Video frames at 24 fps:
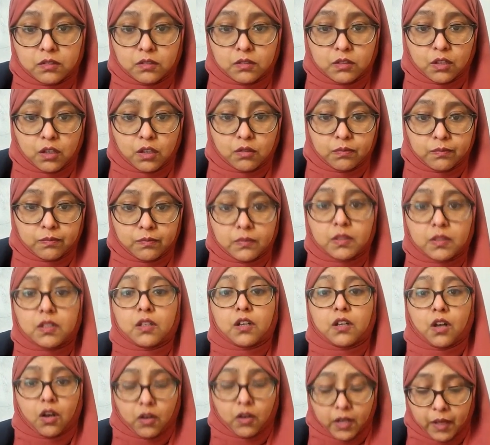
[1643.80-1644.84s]
No?
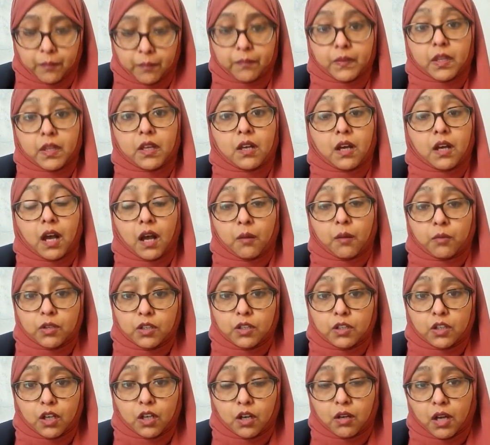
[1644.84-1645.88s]
Okay. I'm
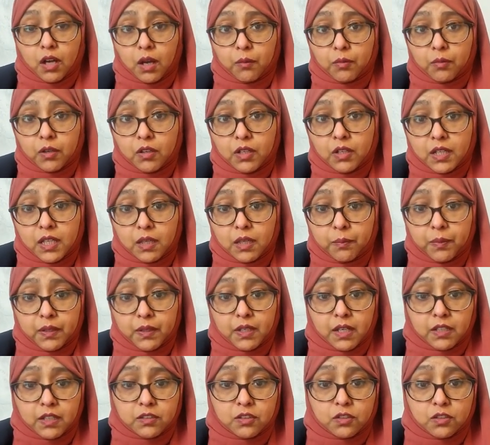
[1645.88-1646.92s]
going to keep it
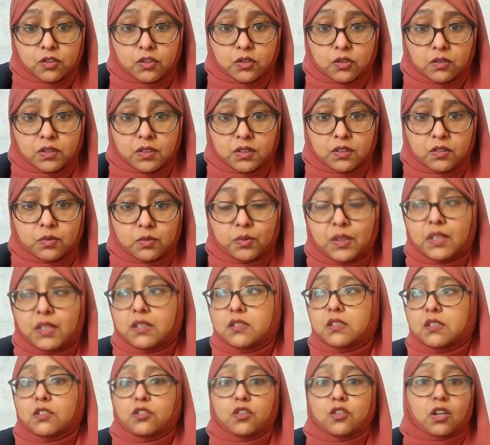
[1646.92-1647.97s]
nice and short and
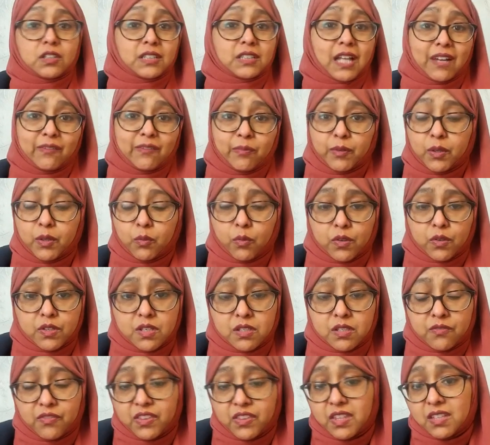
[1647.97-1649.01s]
sweet. Not everybody
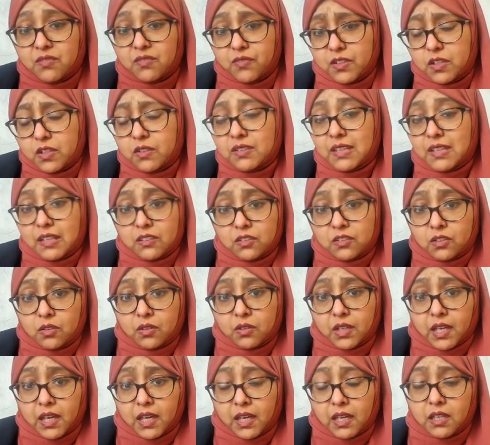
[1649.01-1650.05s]
watches these videos, that's
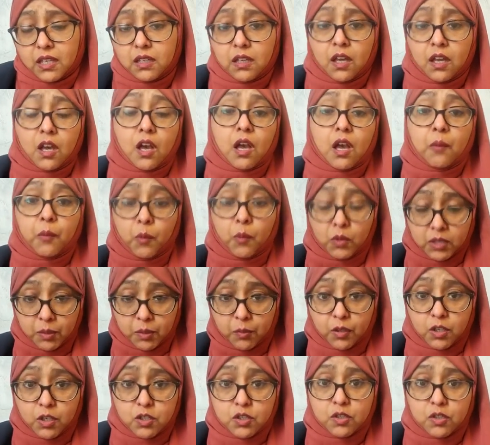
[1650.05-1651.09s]
okay. But what
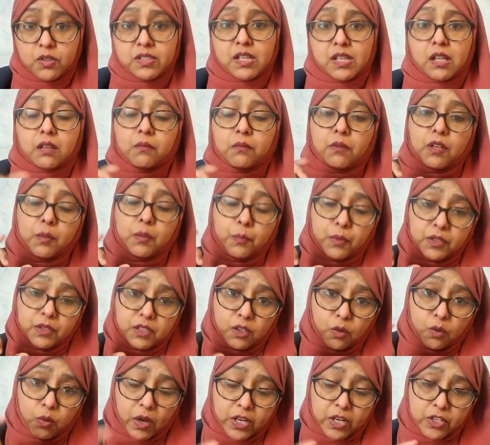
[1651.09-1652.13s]
I'm going to do is I'm going to put
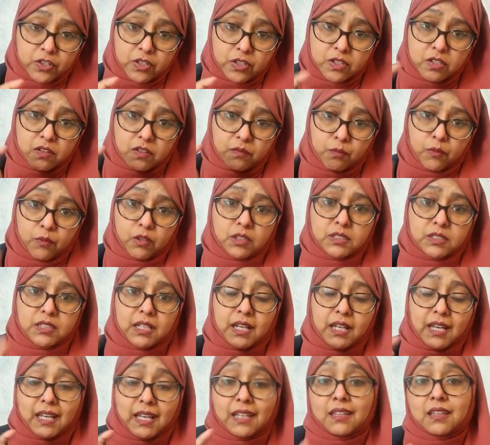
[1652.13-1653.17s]
the questions of
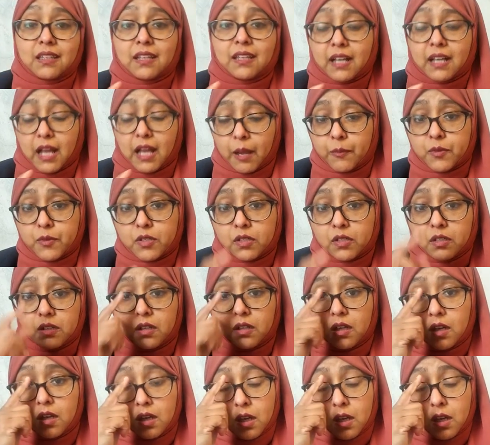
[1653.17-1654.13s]
Malta in the caption.